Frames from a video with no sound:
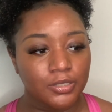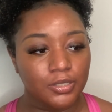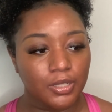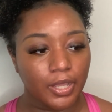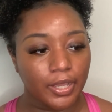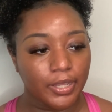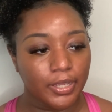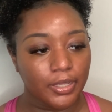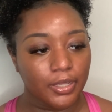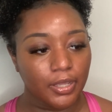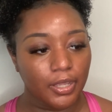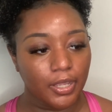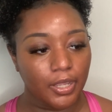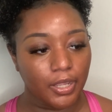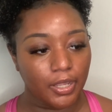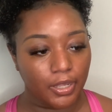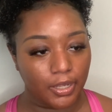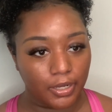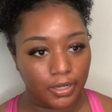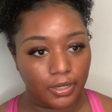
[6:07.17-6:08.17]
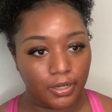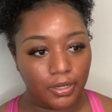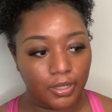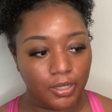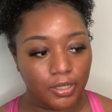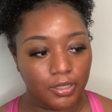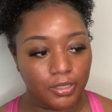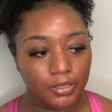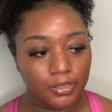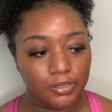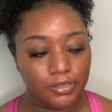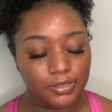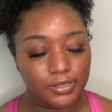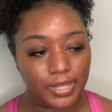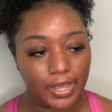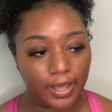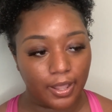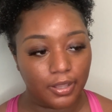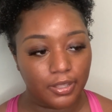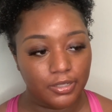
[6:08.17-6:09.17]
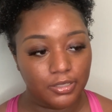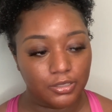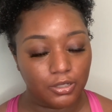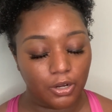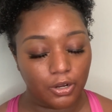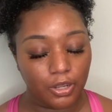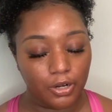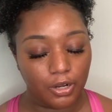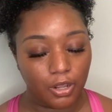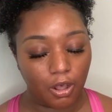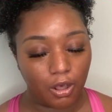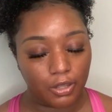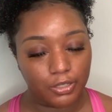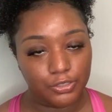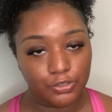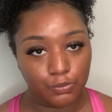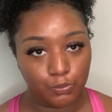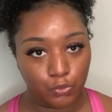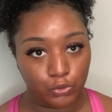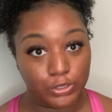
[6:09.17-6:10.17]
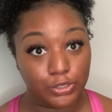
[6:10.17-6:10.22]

like in Dallas, are going to cost you more.